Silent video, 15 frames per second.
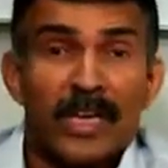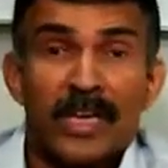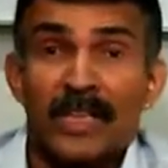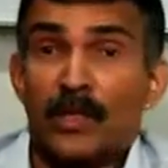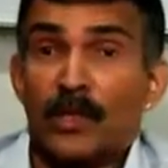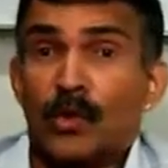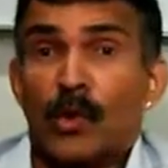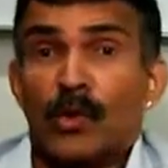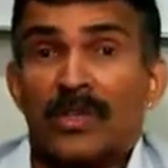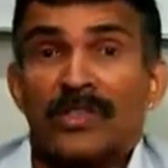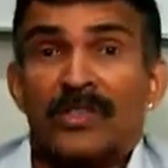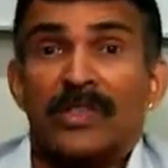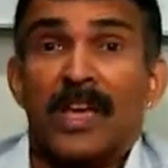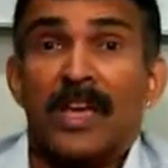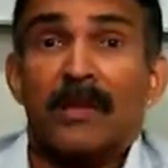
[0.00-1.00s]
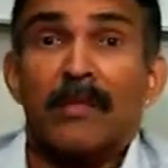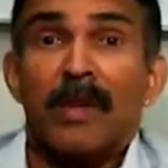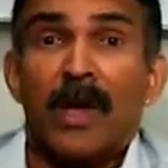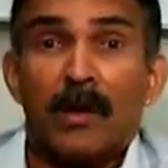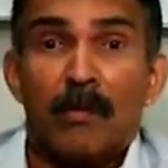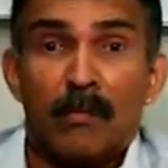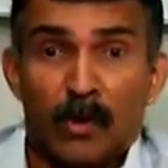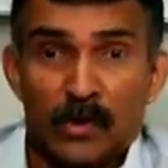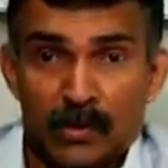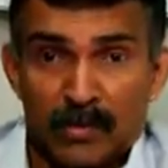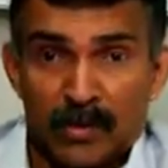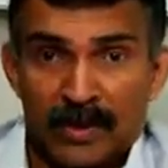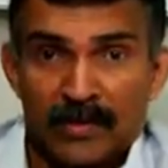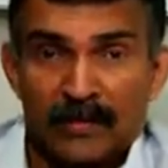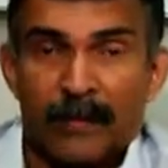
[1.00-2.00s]
in the shortest time
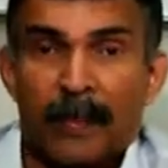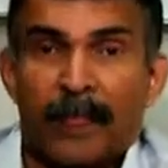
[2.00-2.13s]
possible.